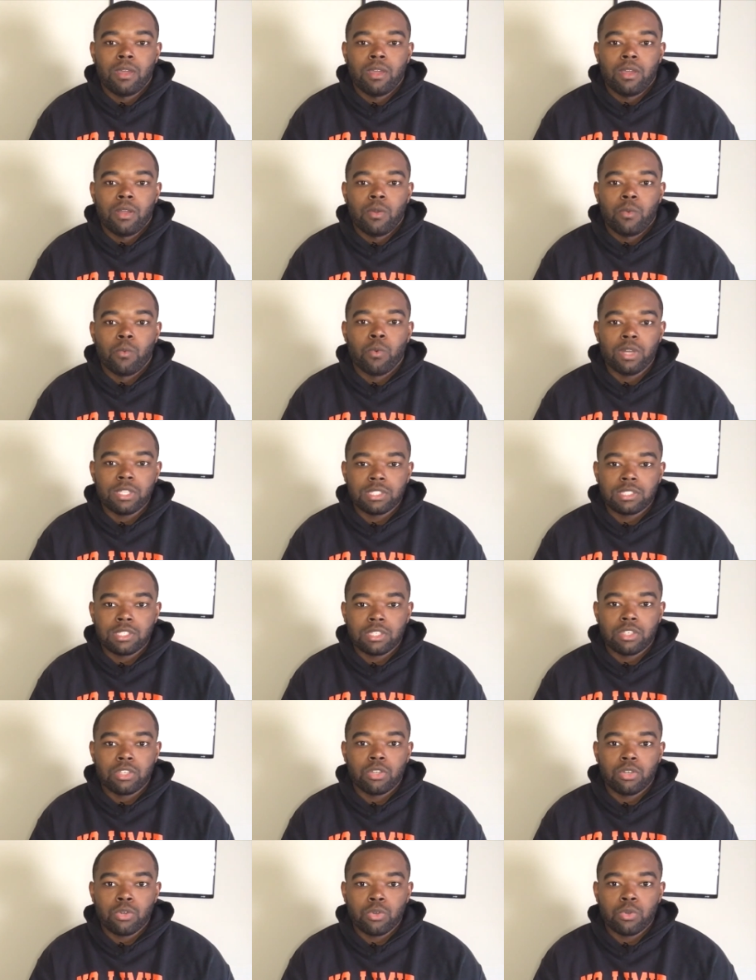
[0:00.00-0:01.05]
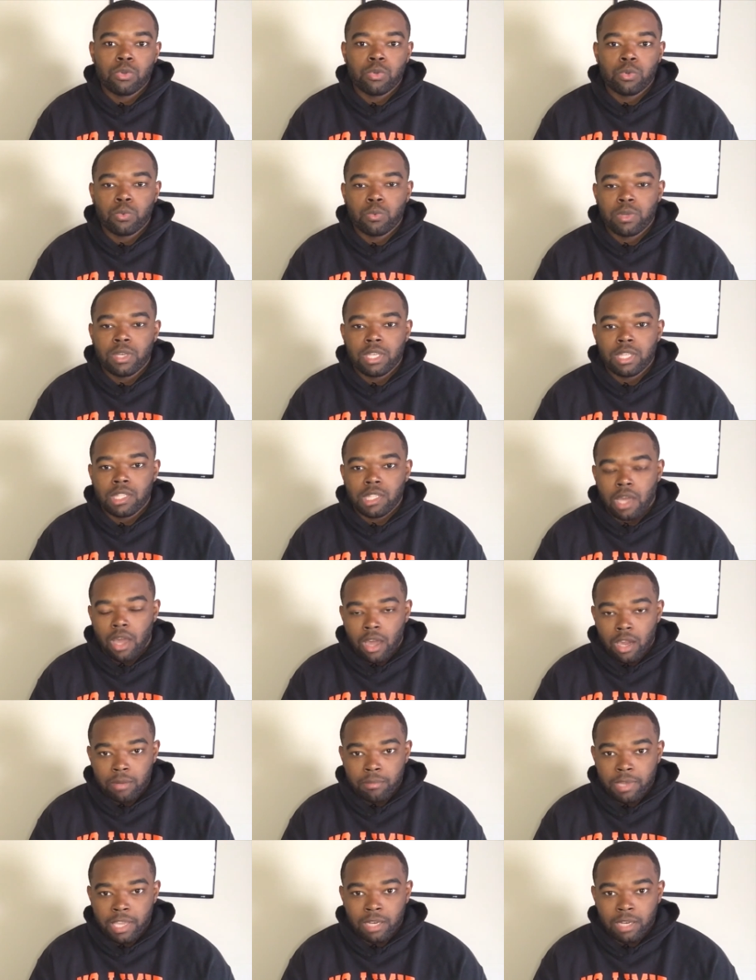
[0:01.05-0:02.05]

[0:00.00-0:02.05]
what to do with automatic